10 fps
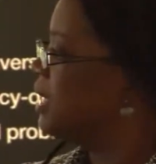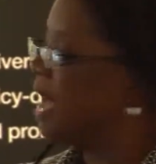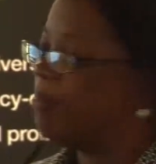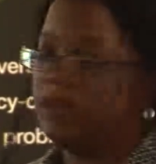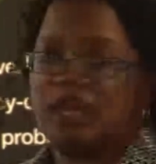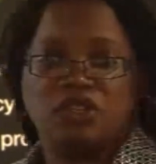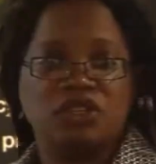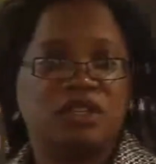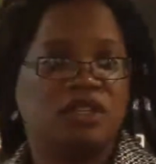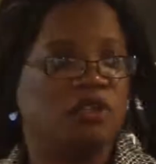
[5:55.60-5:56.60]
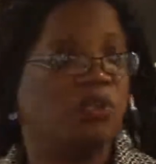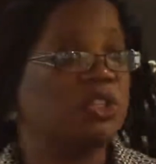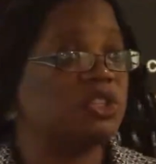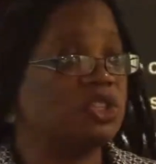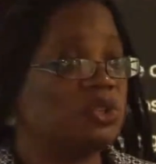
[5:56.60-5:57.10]
applications,
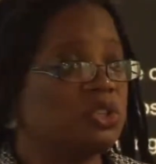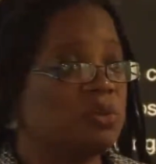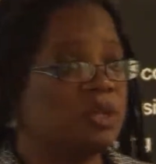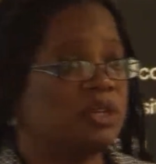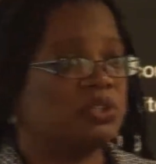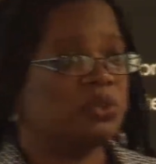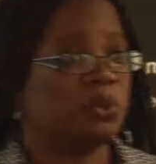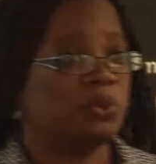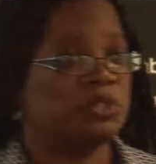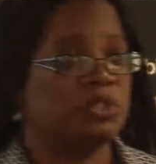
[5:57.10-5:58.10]
which social media tools